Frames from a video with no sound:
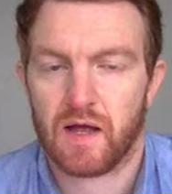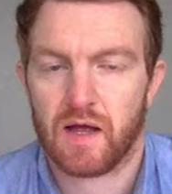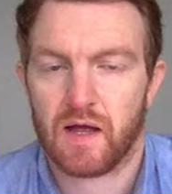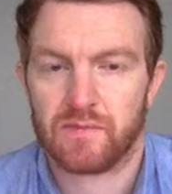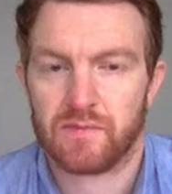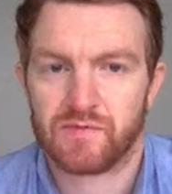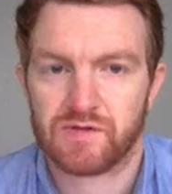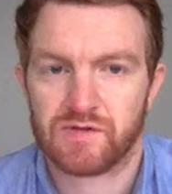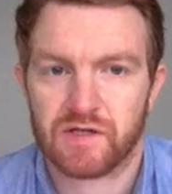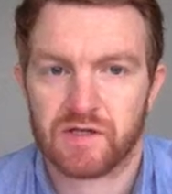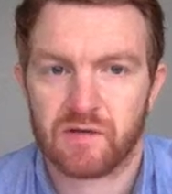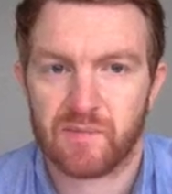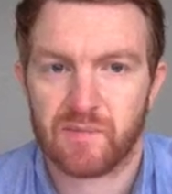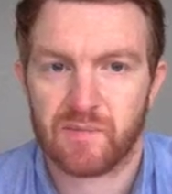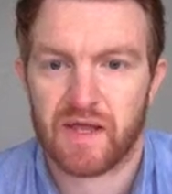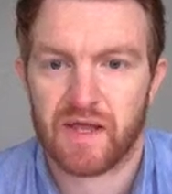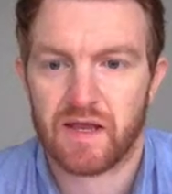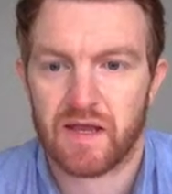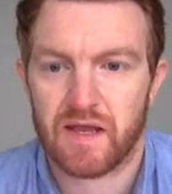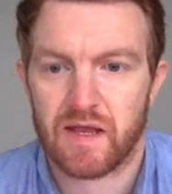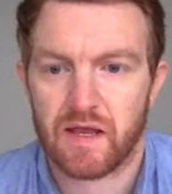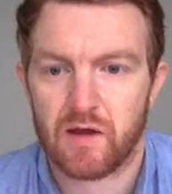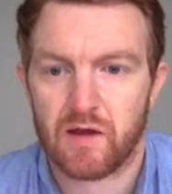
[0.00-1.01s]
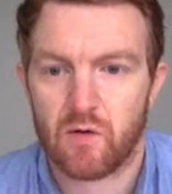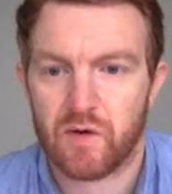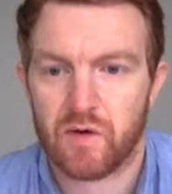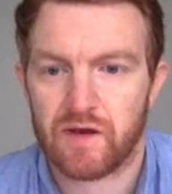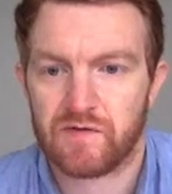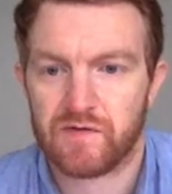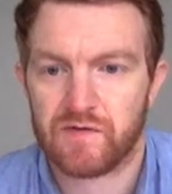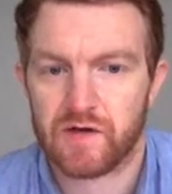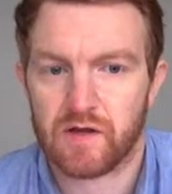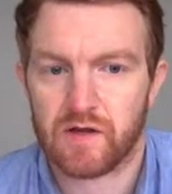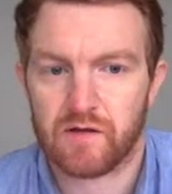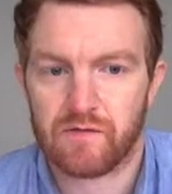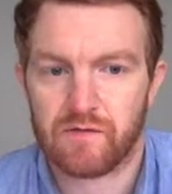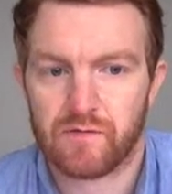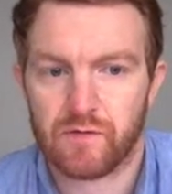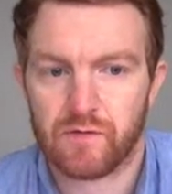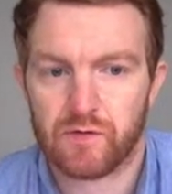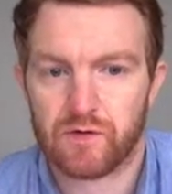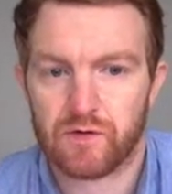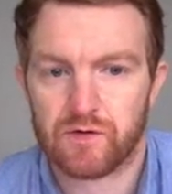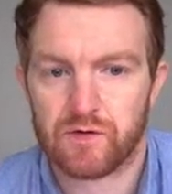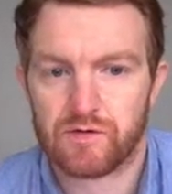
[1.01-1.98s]
just going to make a quick video
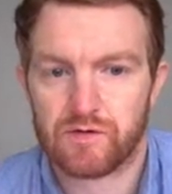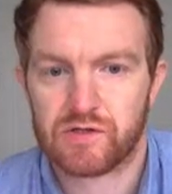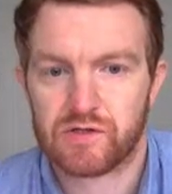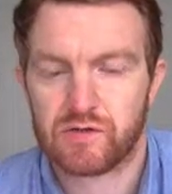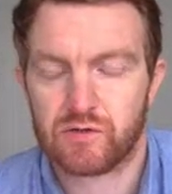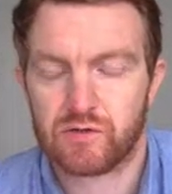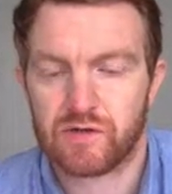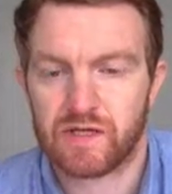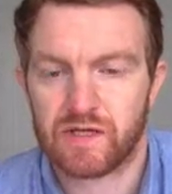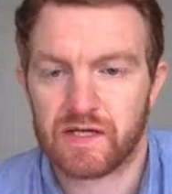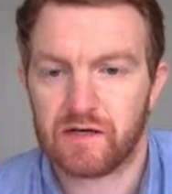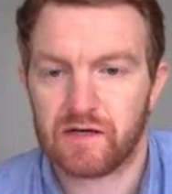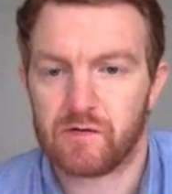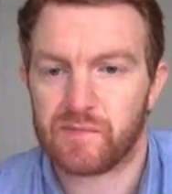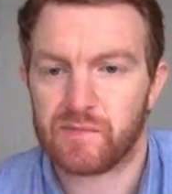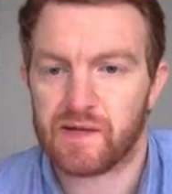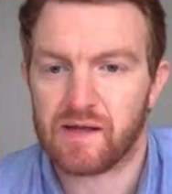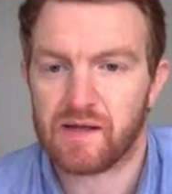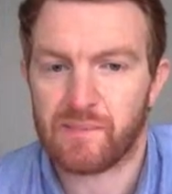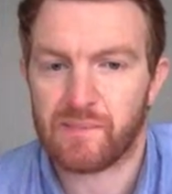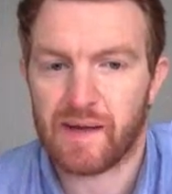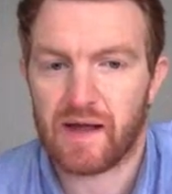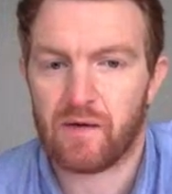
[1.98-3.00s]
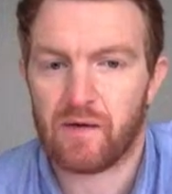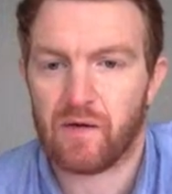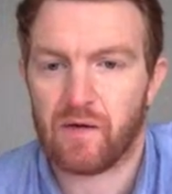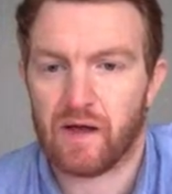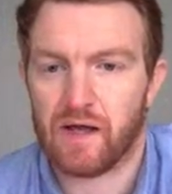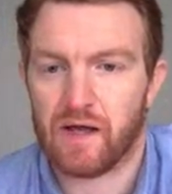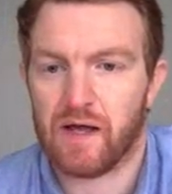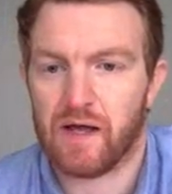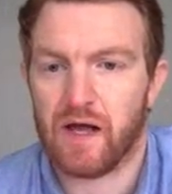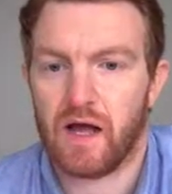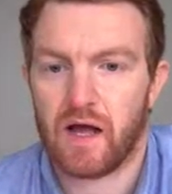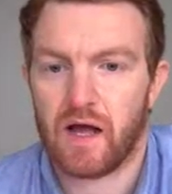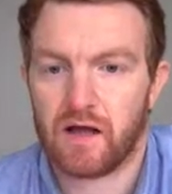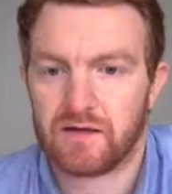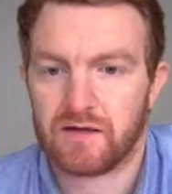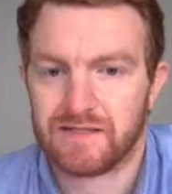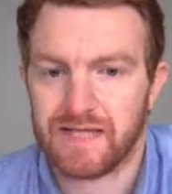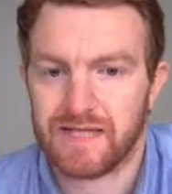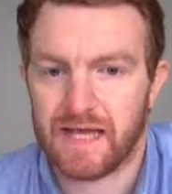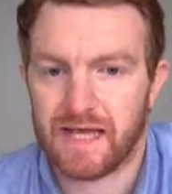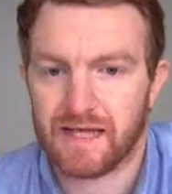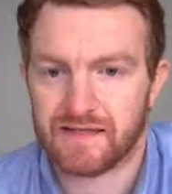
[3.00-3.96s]
for you, just talking a little bit about arcs
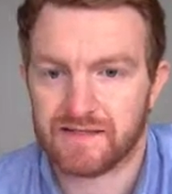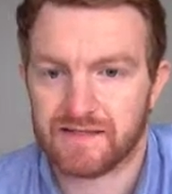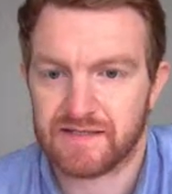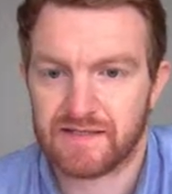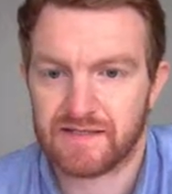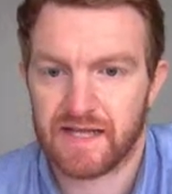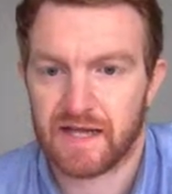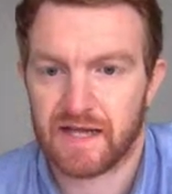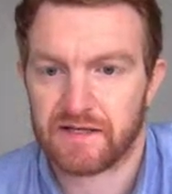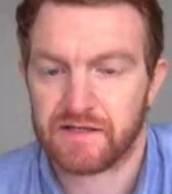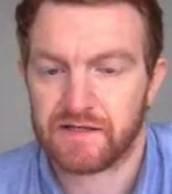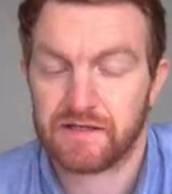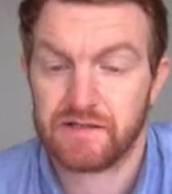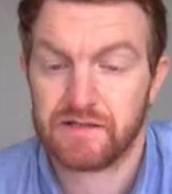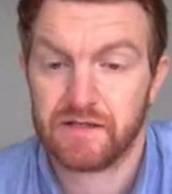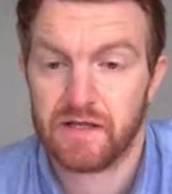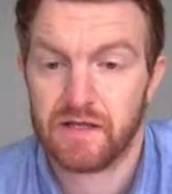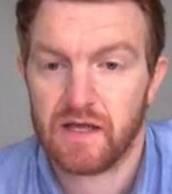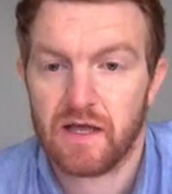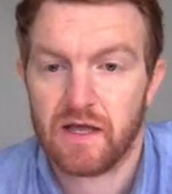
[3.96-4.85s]
and sectors.